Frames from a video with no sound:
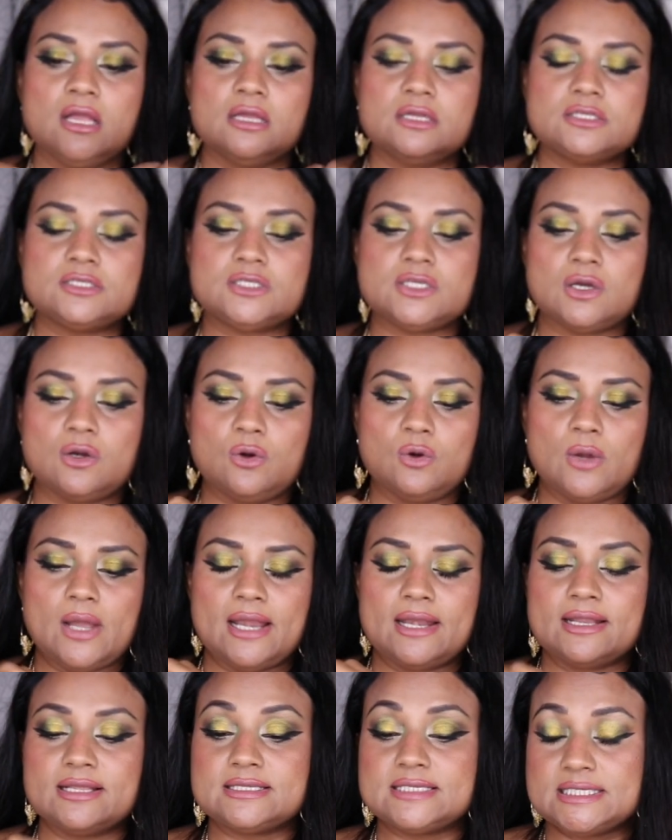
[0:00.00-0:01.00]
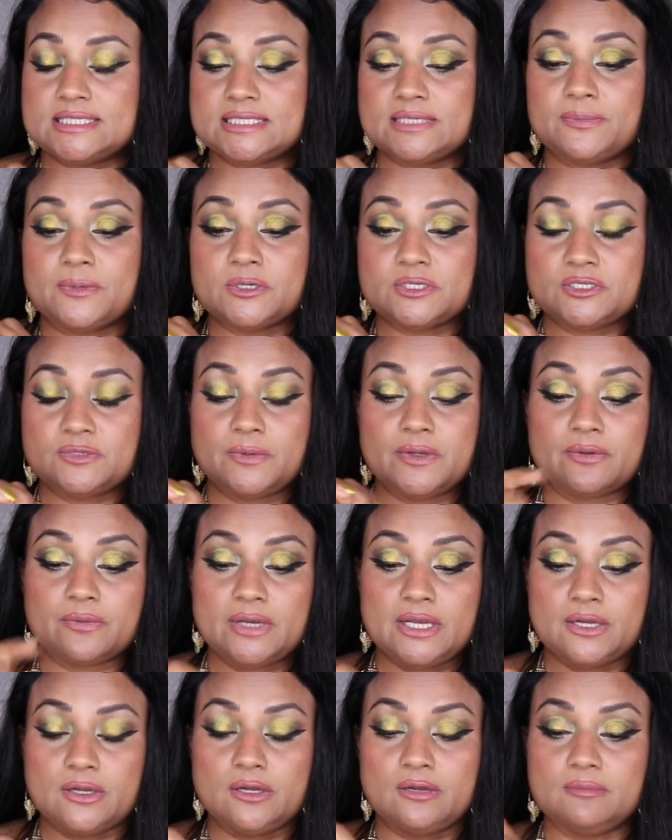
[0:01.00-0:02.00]
So, and it's supposed to be a
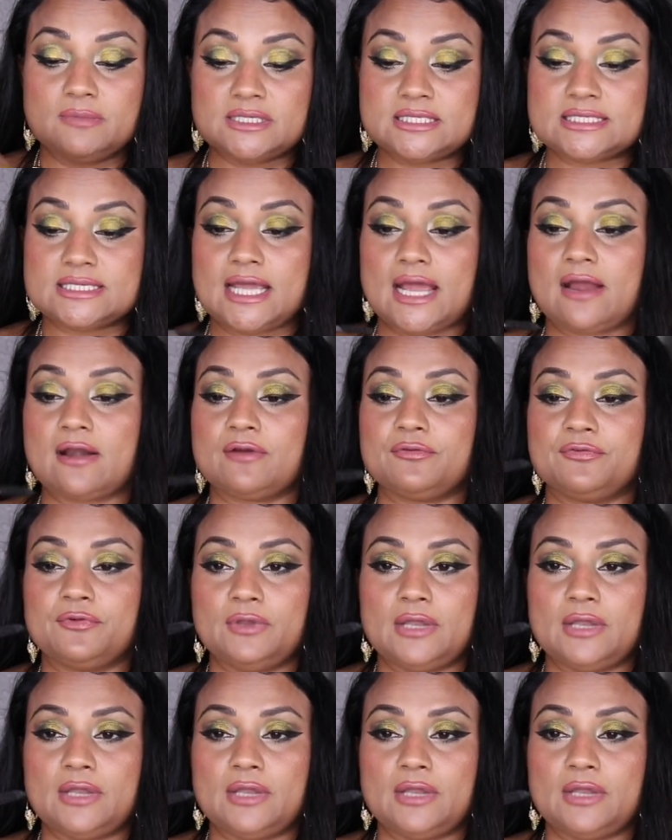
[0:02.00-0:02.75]
really good mascara for